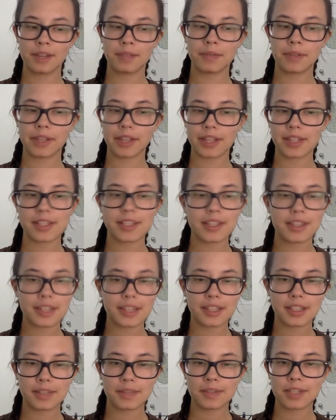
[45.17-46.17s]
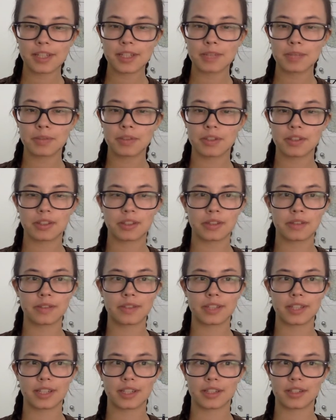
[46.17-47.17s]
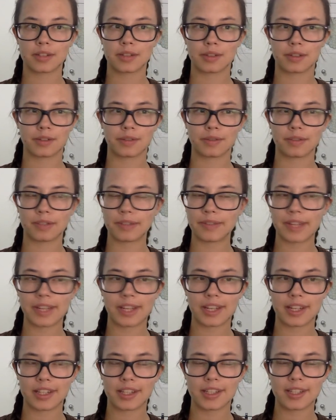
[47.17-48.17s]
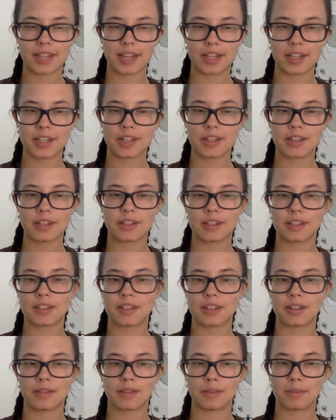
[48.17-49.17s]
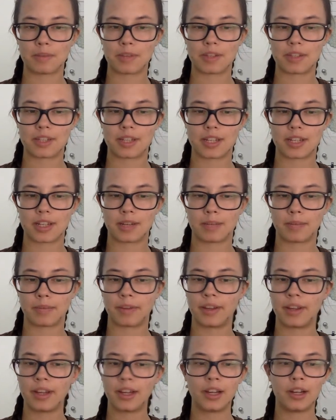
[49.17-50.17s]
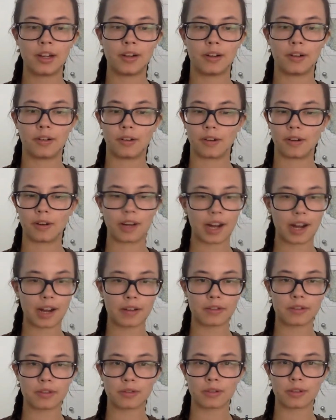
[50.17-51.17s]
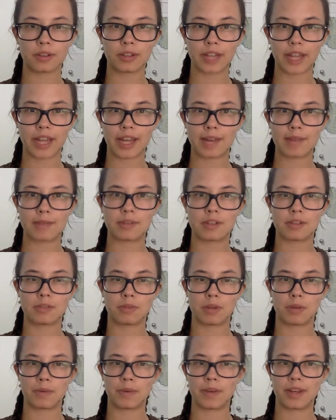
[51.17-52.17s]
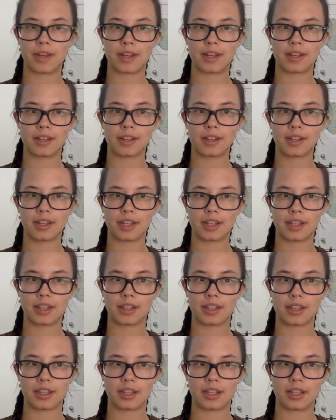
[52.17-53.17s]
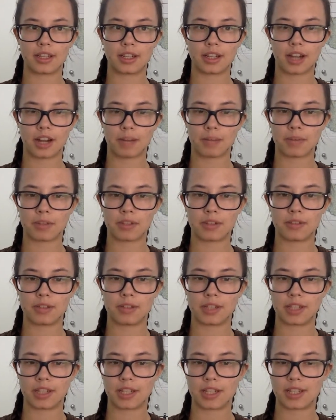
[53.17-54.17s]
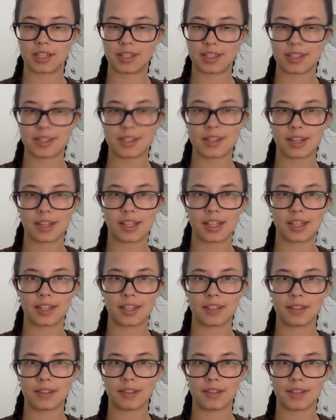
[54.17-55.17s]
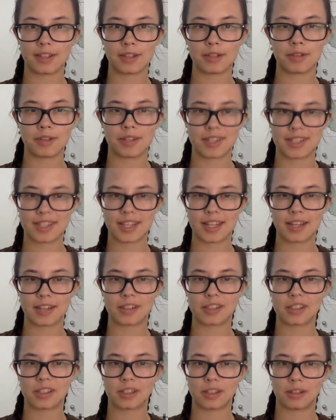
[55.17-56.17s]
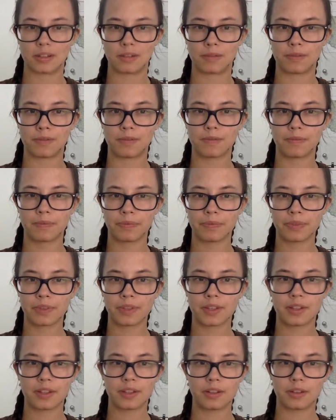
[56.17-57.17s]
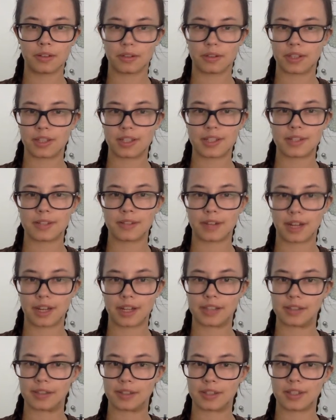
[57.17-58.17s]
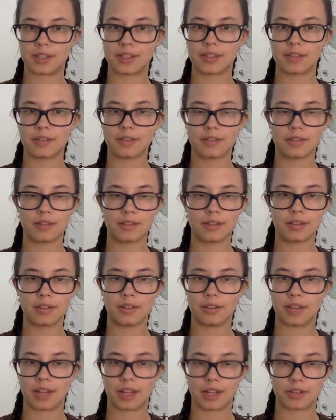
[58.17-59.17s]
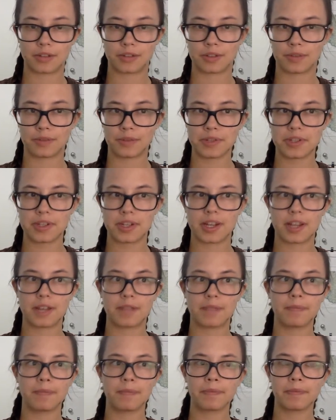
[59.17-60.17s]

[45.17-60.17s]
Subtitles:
We like to think of these preserves as sort of living extensions of the museum or outdoor labs where we get the opportunity to study the true extent of Northeast Ohio's natural diversity.